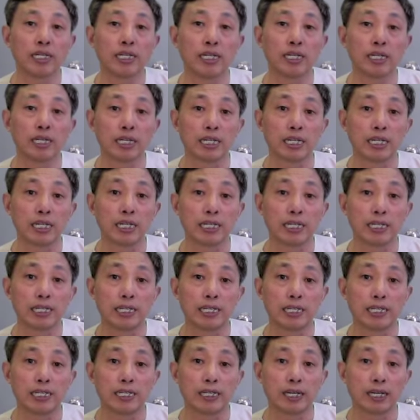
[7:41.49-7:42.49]

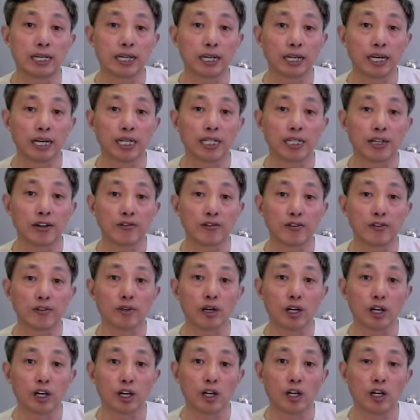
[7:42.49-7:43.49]
a lot of
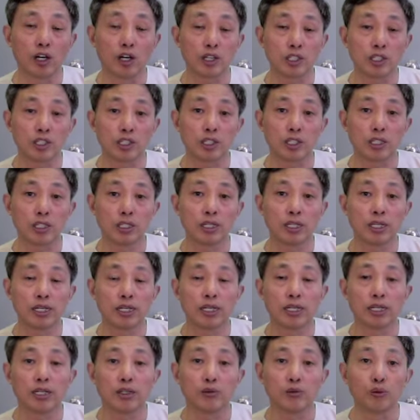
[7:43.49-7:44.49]
arts
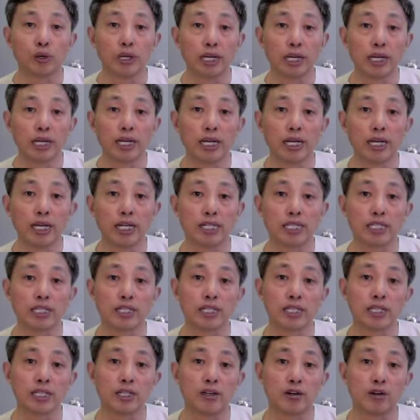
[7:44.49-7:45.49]
relate
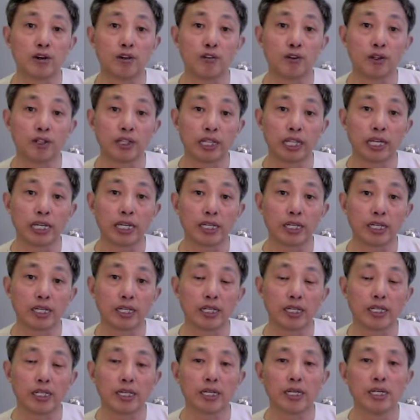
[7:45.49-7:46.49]
of
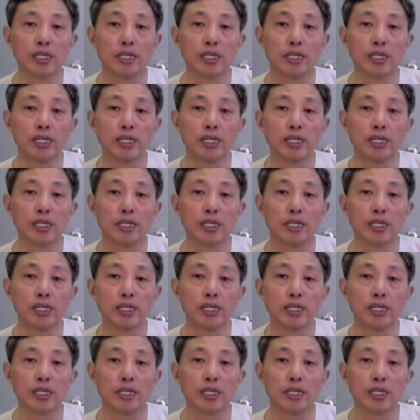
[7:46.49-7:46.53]
thinking.